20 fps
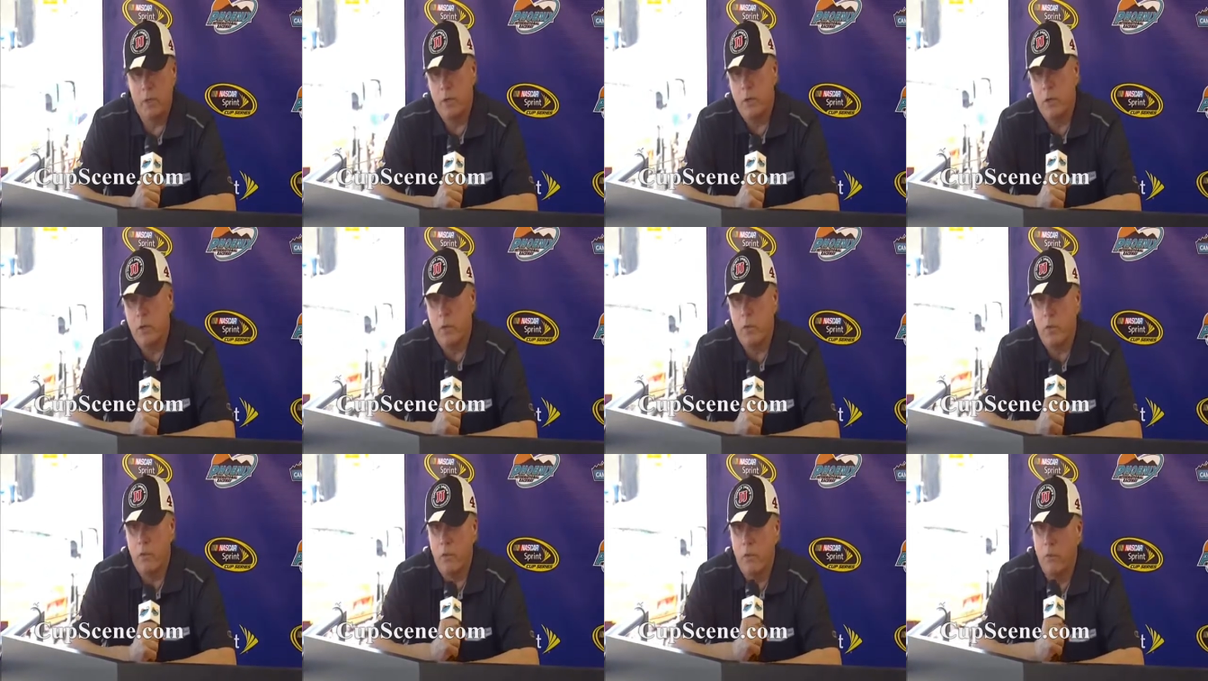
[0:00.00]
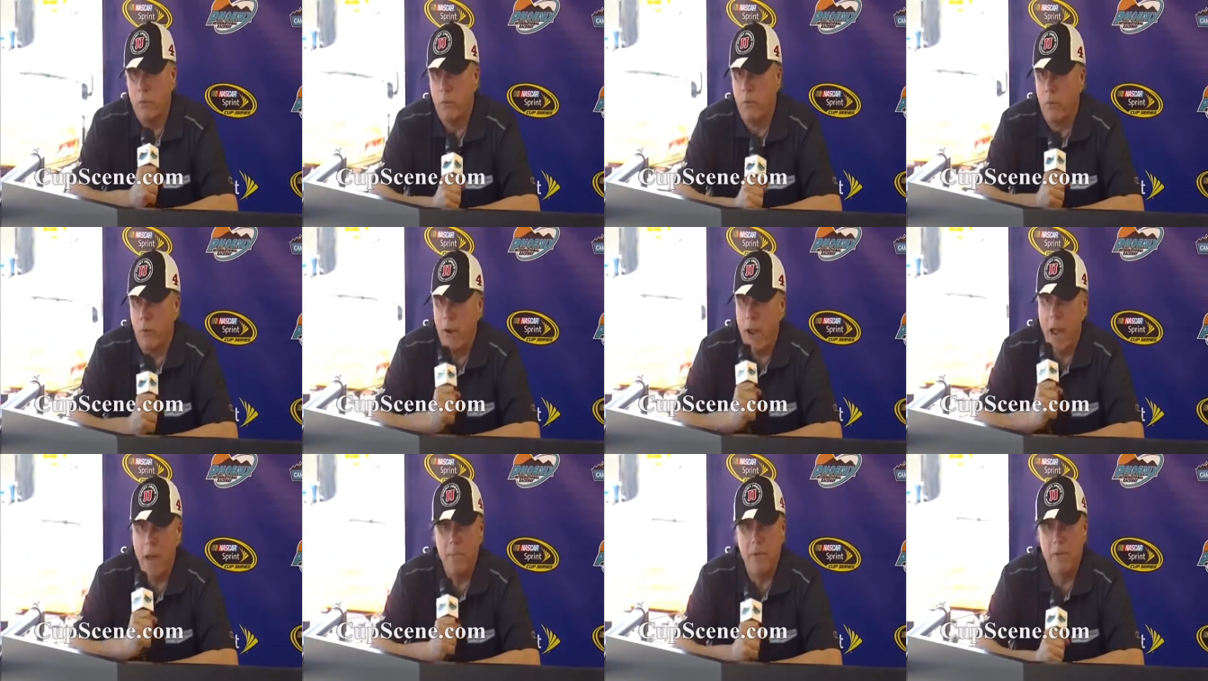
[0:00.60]
You know,
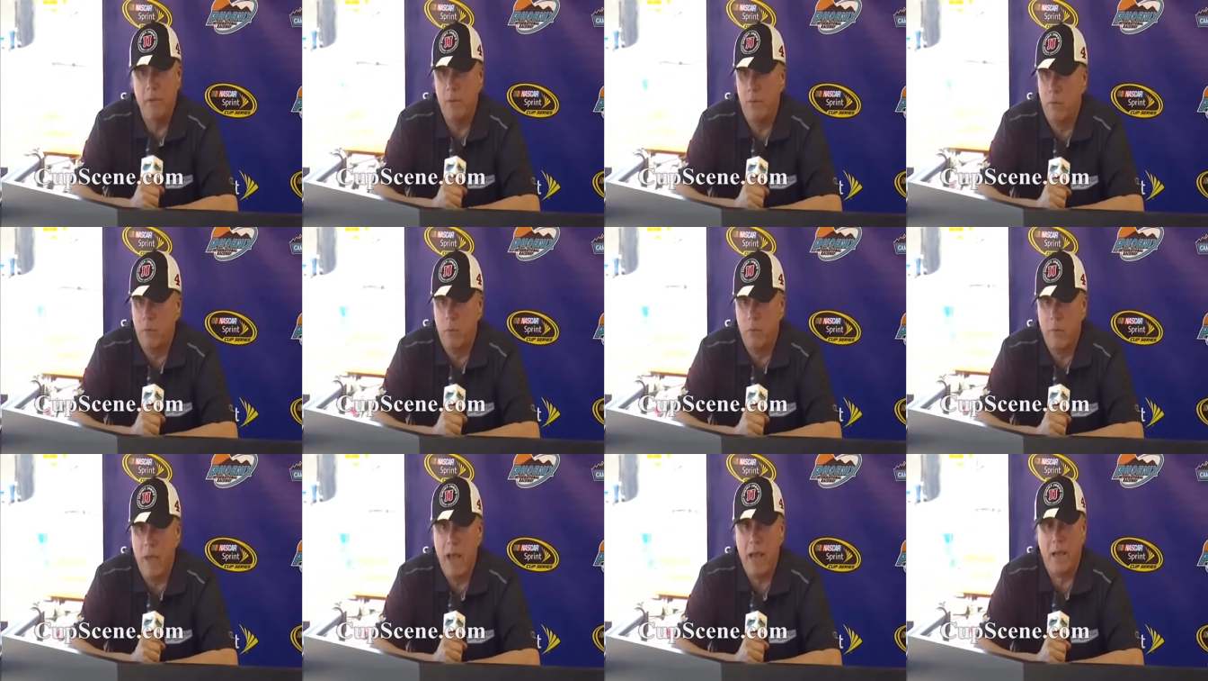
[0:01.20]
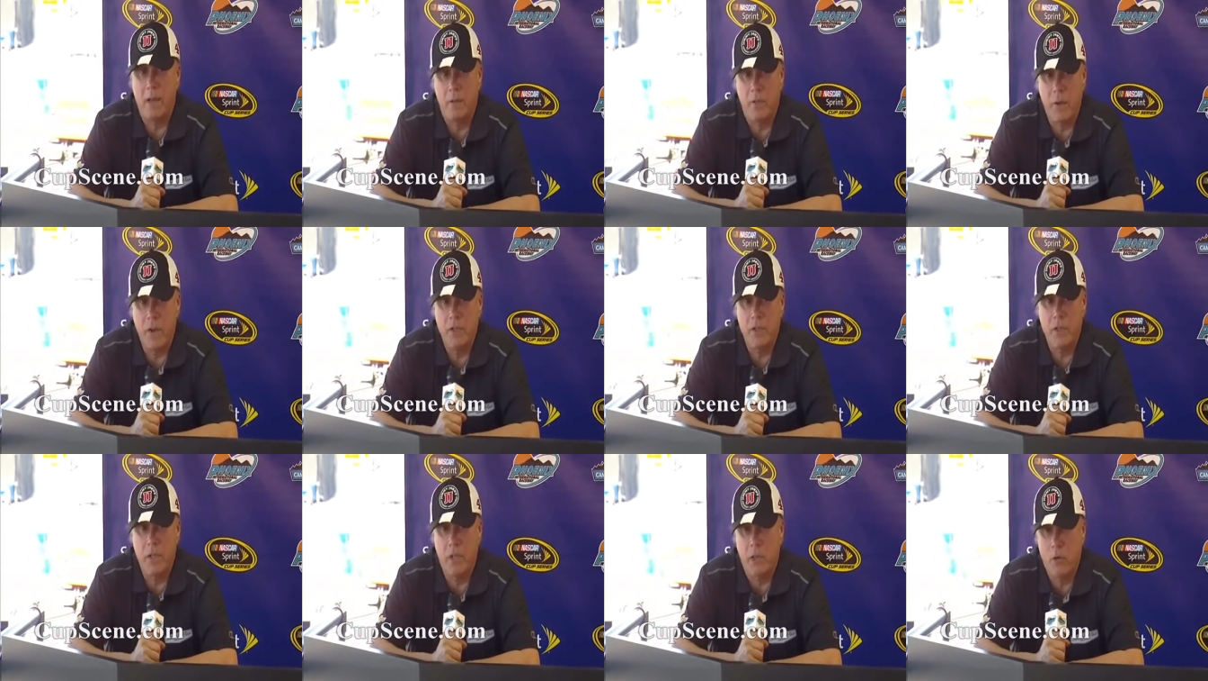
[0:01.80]
we're happy we're back at
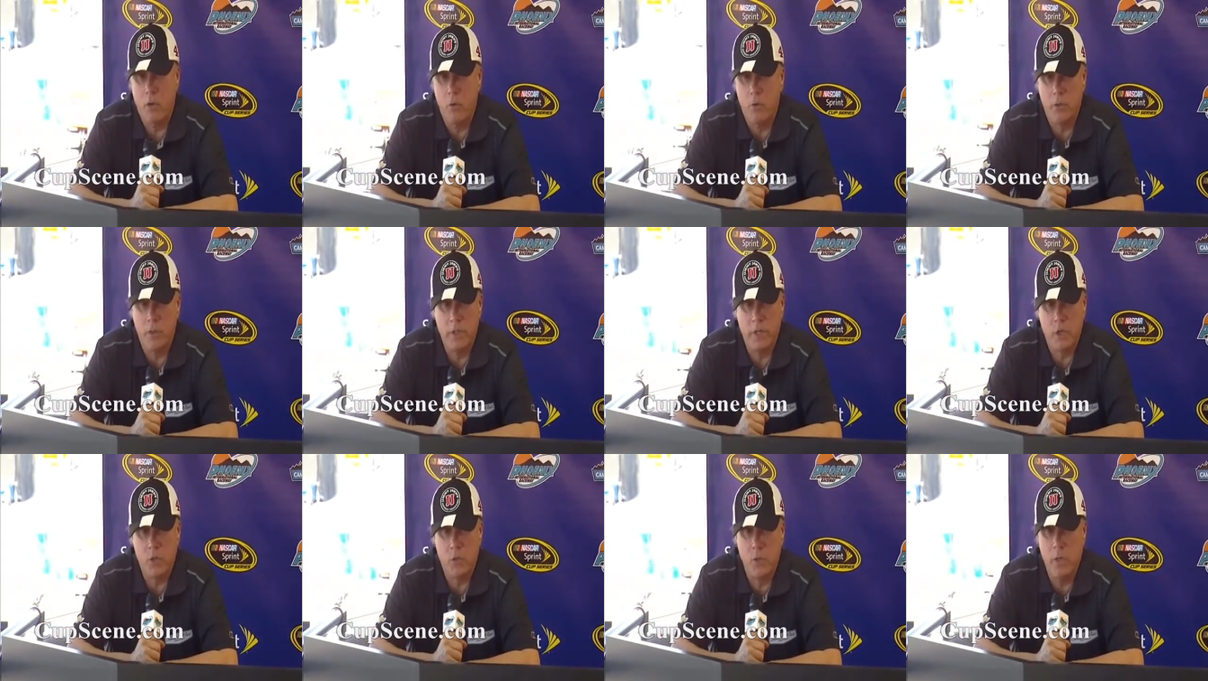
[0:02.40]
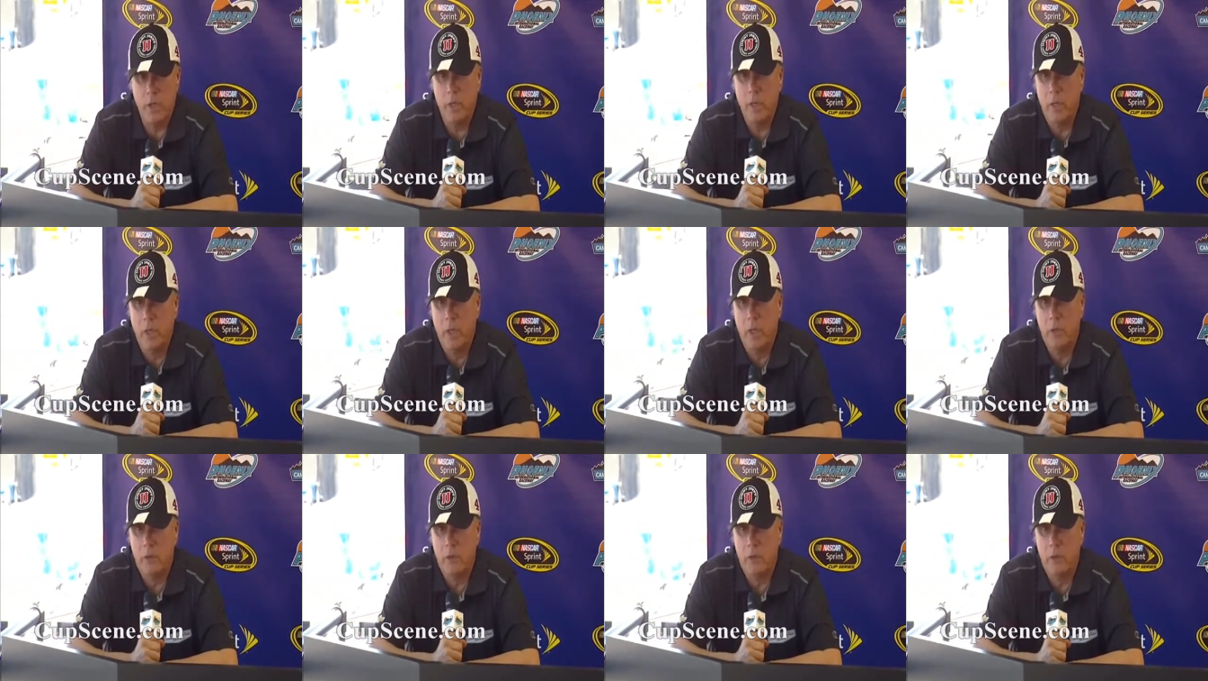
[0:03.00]
racing, and hopefully next week